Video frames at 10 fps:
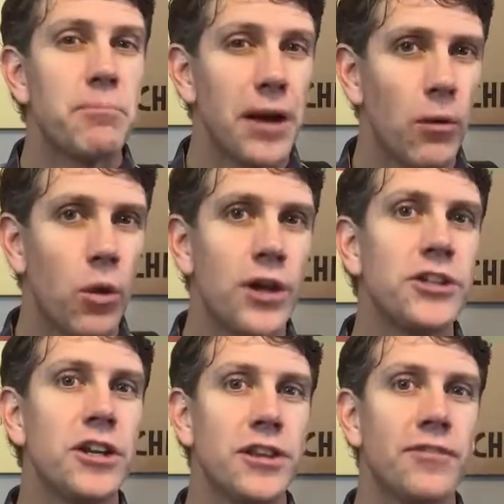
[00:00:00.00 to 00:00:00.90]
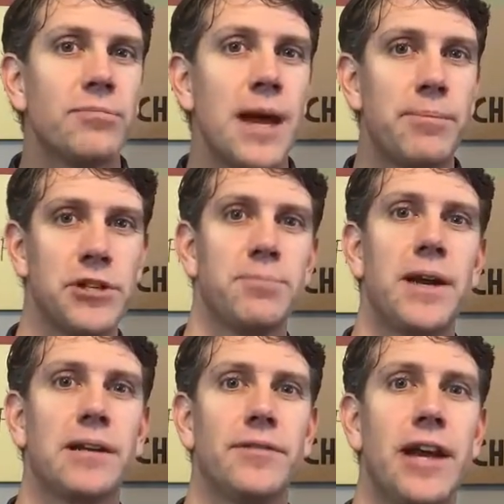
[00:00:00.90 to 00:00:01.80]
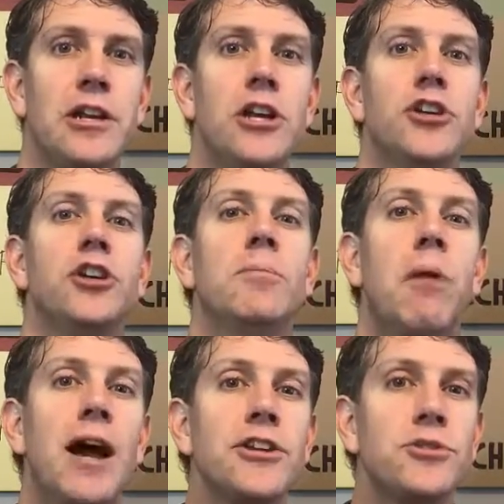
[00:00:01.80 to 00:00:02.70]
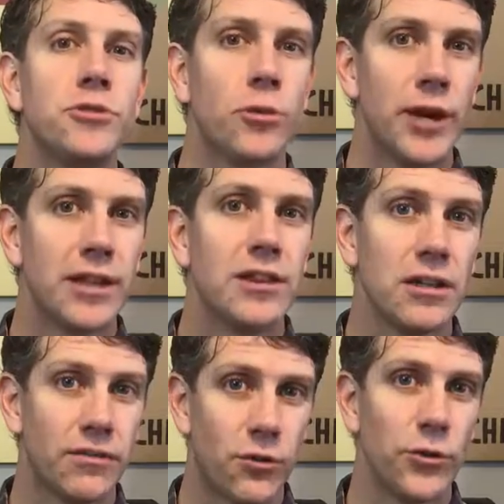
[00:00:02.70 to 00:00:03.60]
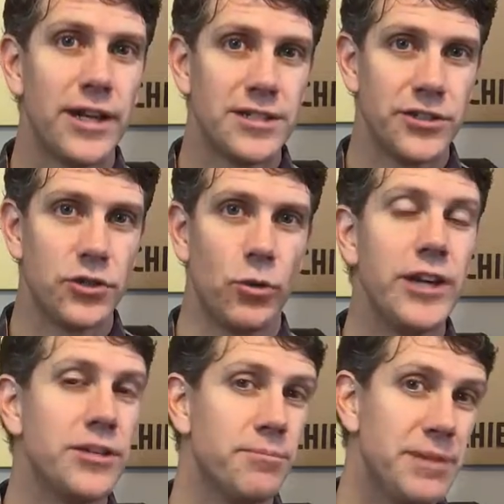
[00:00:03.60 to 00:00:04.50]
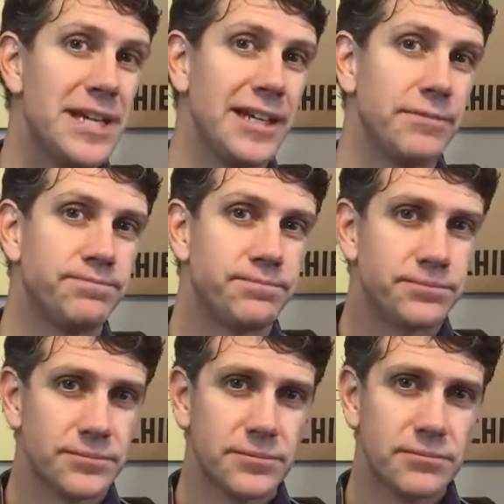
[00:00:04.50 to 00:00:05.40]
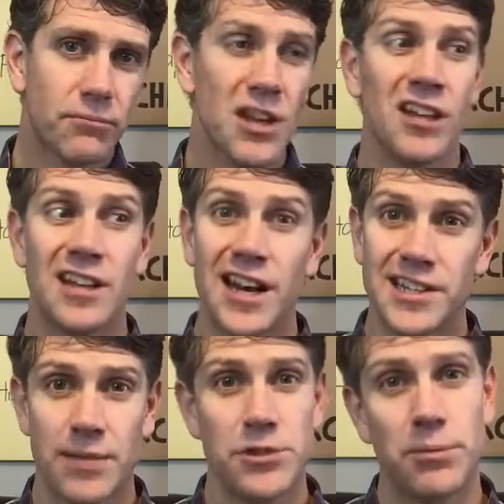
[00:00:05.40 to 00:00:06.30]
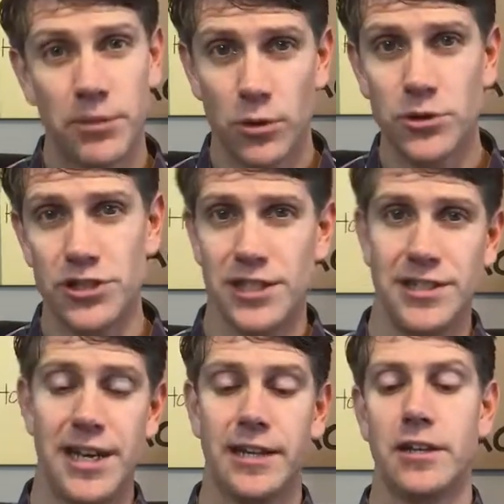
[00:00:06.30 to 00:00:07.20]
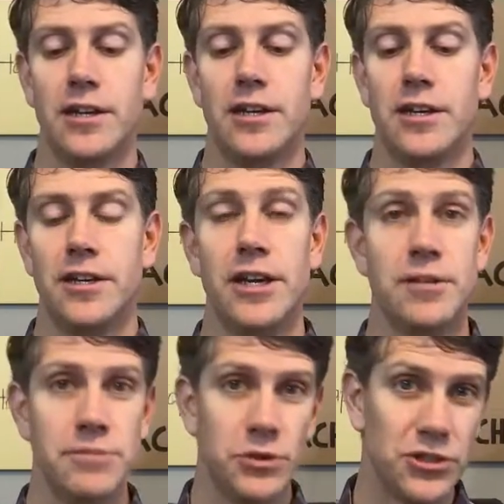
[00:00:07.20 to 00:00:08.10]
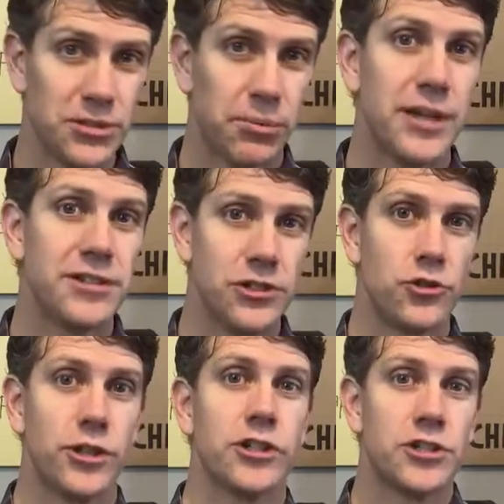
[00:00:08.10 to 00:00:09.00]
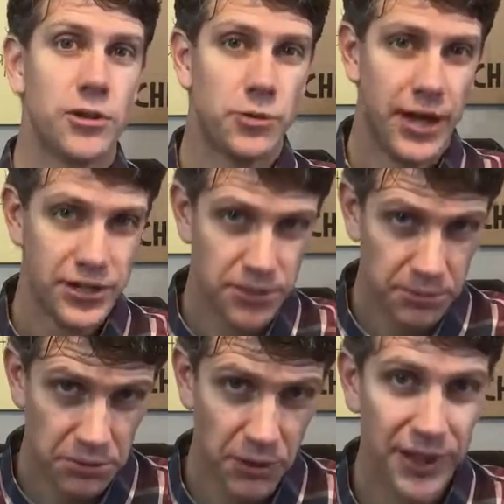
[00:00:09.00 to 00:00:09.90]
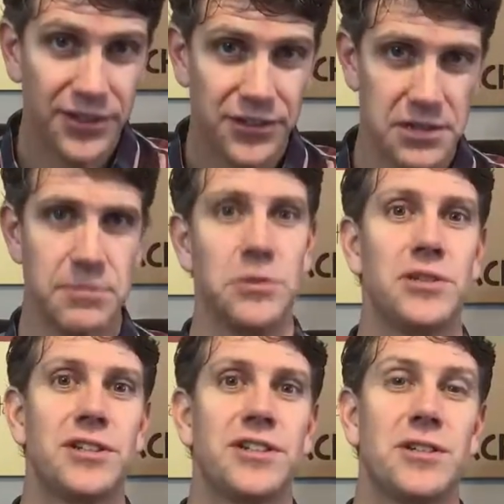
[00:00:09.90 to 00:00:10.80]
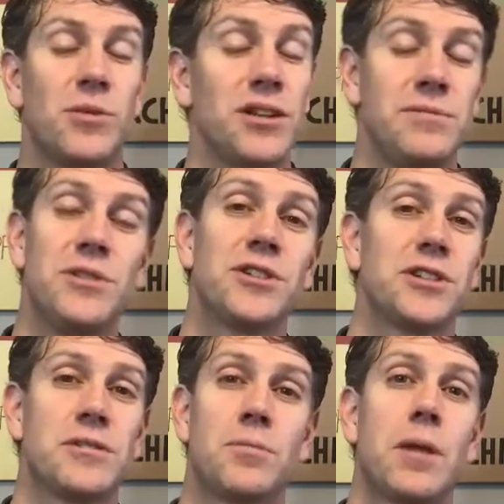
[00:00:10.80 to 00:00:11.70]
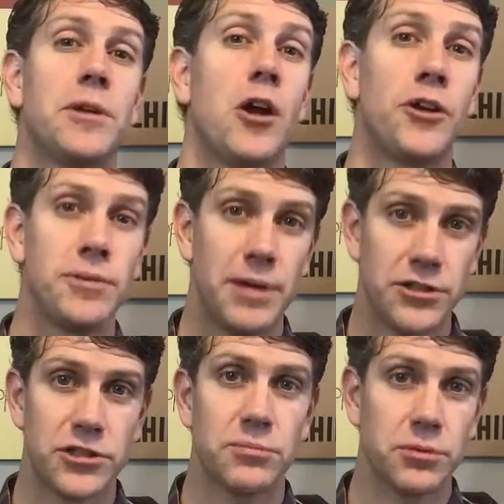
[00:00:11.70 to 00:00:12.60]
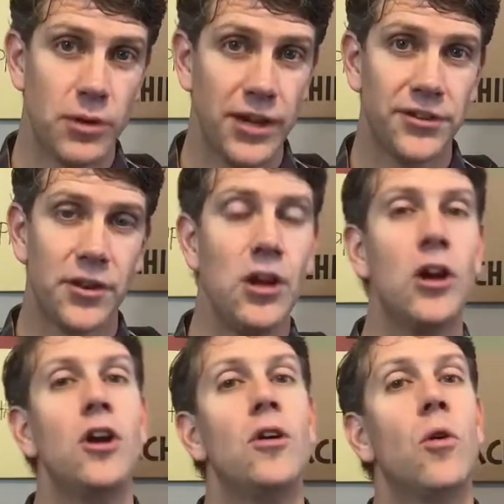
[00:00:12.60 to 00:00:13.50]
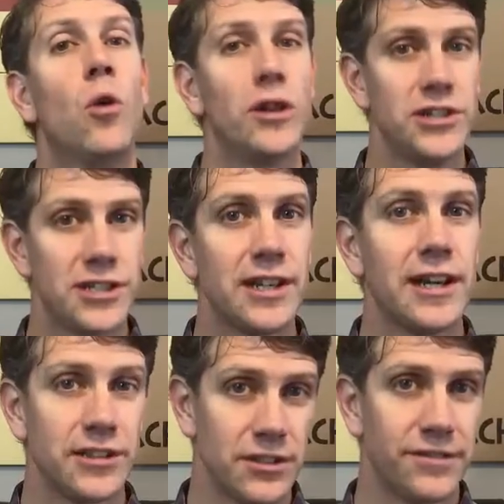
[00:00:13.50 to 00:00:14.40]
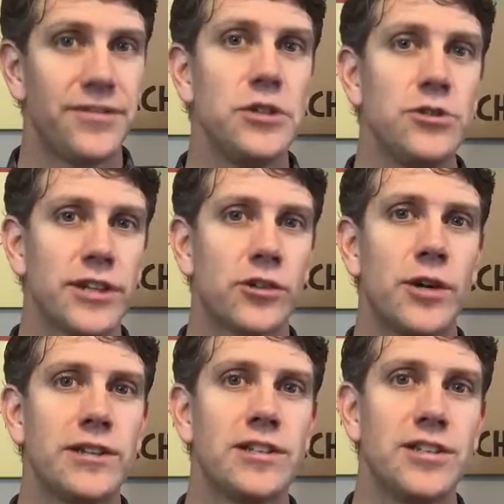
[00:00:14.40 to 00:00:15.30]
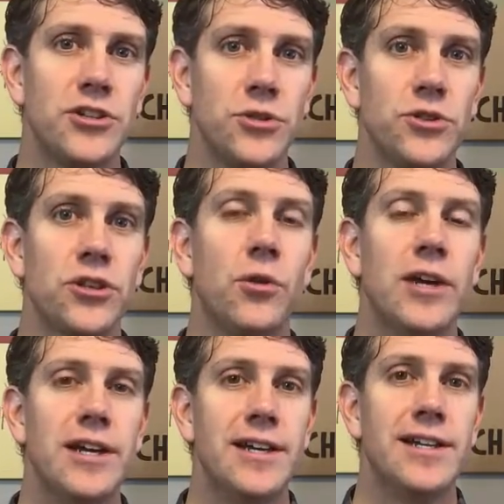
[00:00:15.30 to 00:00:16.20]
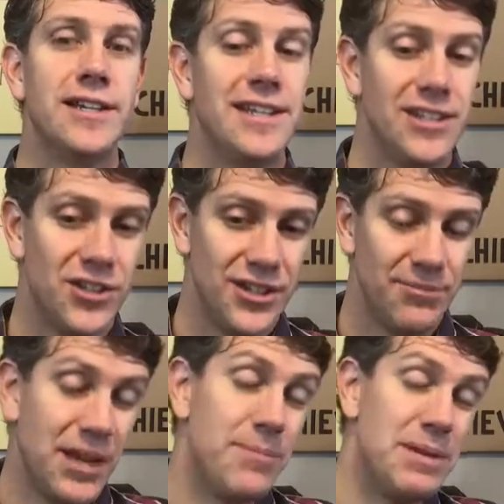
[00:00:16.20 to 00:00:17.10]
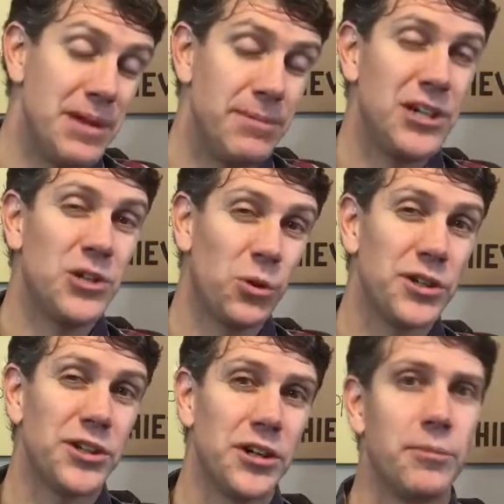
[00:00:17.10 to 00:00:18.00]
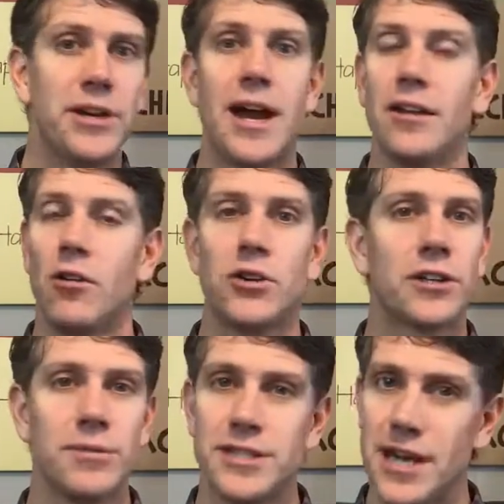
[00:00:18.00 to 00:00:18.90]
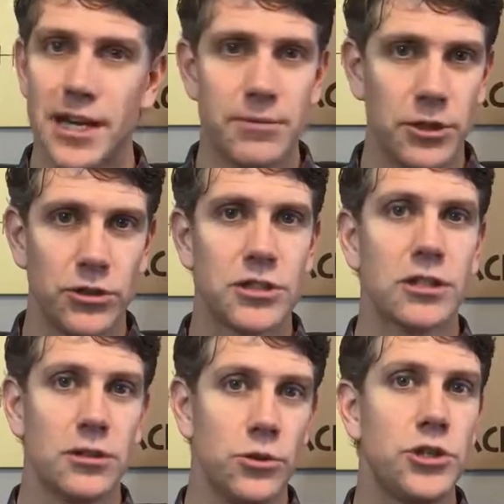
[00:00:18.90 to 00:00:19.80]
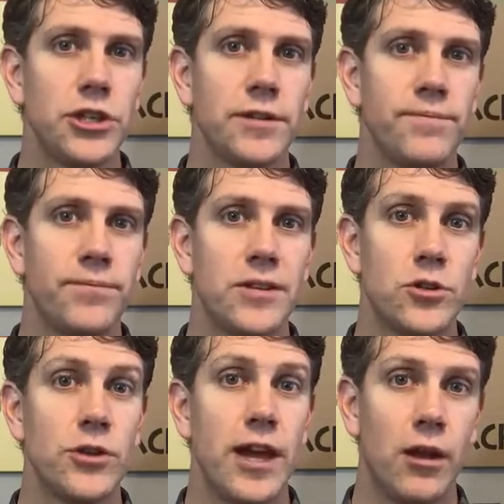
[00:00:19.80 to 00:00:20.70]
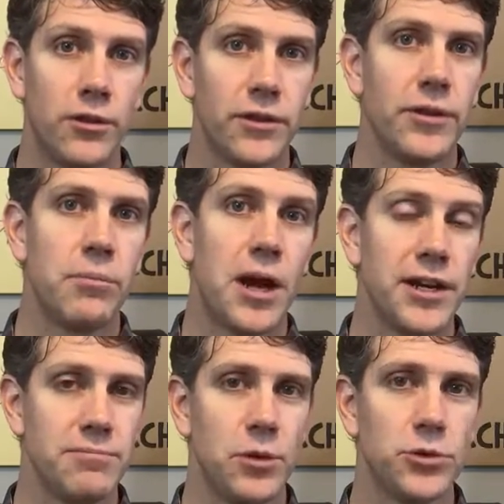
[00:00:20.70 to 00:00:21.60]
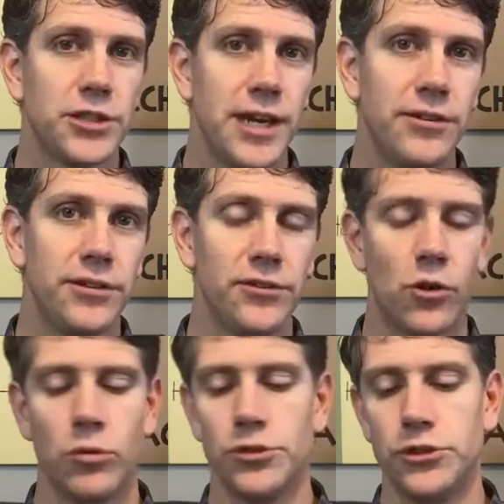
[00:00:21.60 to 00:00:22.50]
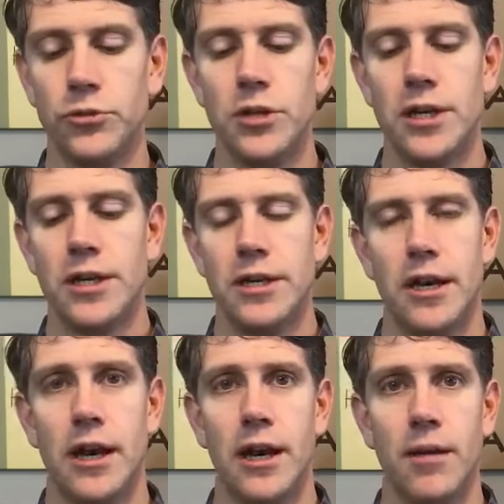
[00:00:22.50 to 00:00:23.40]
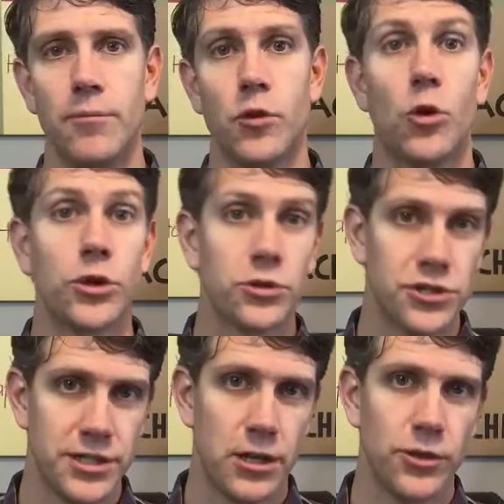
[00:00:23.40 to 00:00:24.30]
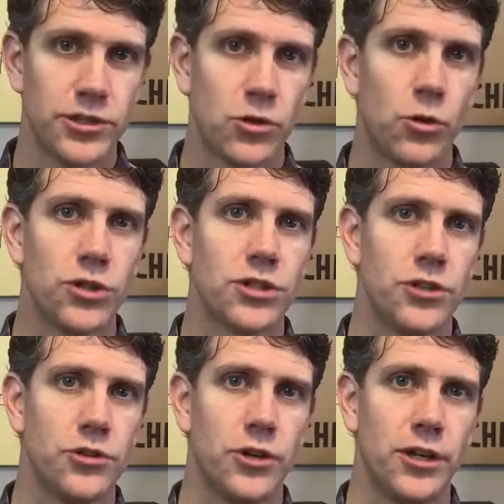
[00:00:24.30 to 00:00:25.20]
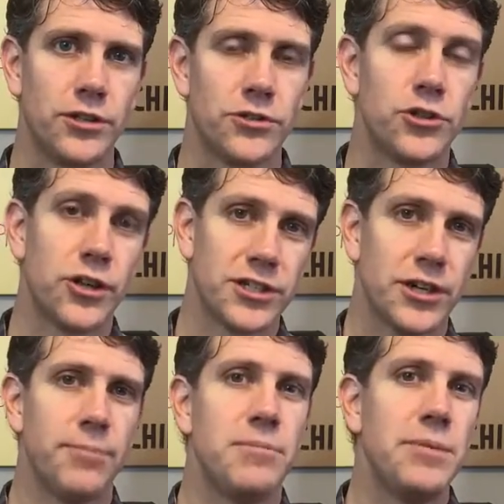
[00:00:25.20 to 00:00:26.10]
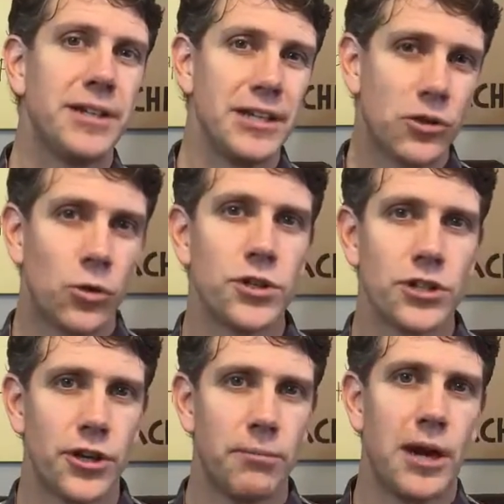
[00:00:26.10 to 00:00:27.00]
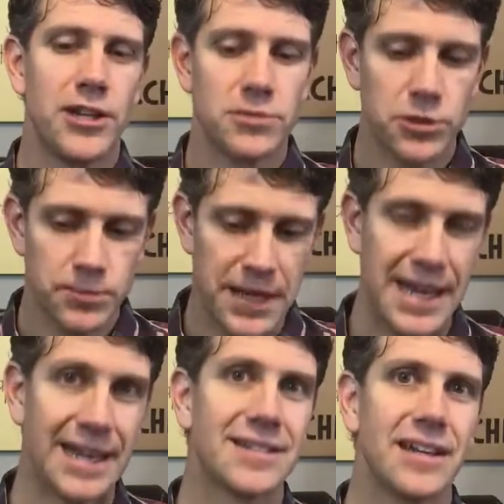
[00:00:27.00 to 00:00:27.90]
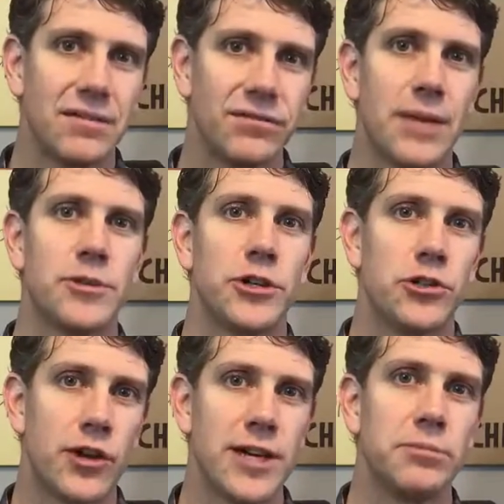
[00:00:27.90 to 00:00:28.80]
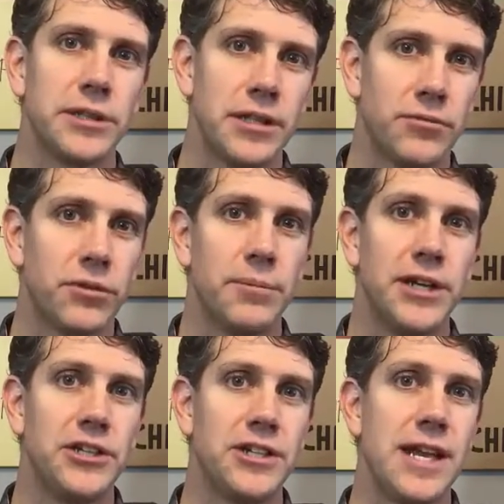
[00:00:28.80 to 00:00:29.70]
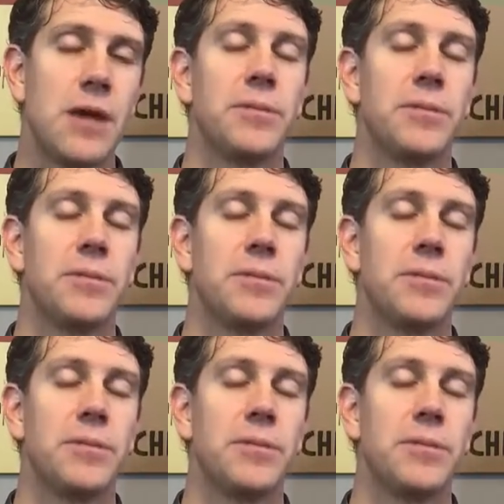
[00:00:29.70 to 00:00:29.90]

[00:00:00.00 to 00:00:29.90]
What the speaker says: But I want you to think from that perspective that your body's doing the right thing for that situation, meaning a lot of times the approach is to take an immune suppressing drug to try to suppress the immune system. Well, the immune system's probably already been suppressed, or at least, again, confused that create this issue. So maybe short term, but not long term. It's not going to be a good solution to the health of your body in most cases. Or we'll do corticosteroids, cortisol drugs, or drugs that are mimicking cortisol in our body. They're supposed to be anti-inflammatory, trying to bring the inflammation down.